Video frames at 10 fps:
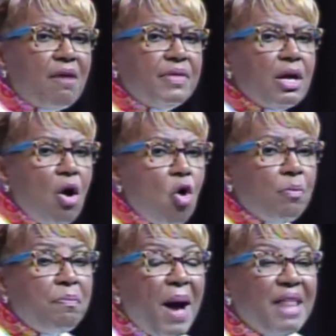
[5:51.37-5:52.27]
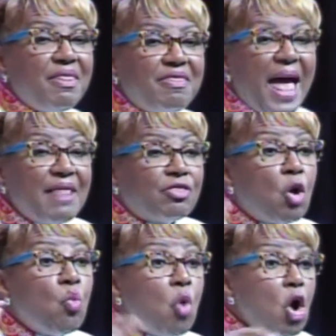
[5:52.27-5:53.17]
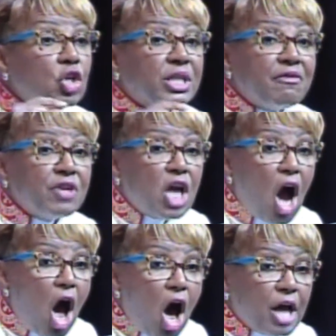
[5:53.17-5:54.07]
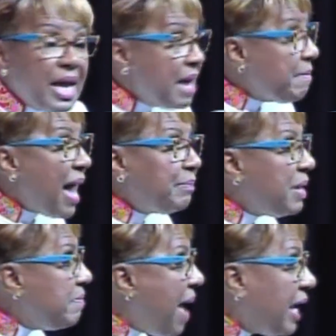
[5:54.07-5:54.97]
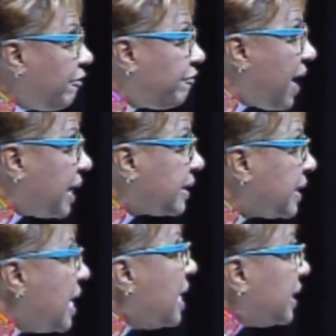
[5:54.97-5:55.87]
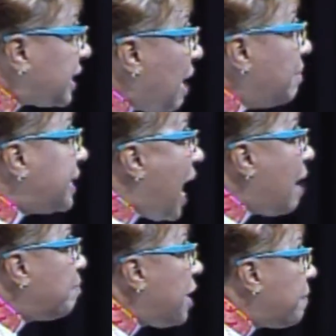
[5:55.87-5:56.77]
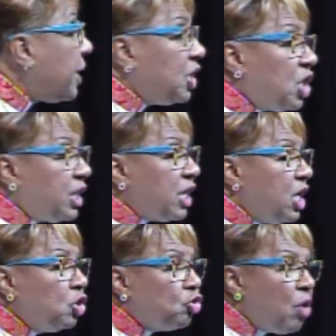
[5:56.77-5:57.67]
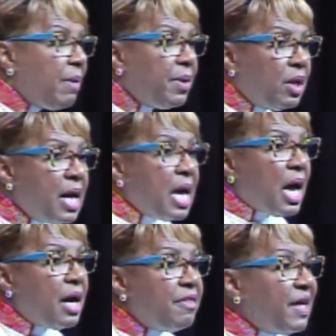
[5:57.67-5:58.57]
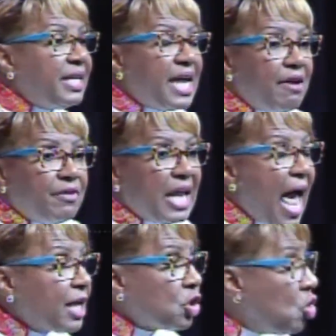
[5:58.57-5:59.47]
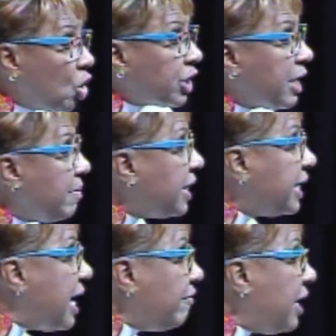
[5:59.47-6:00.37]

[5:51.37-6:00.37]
of their own, but that the works of God might be manifest. Sometimes people are just in trouble. The devil has hooked them. The devil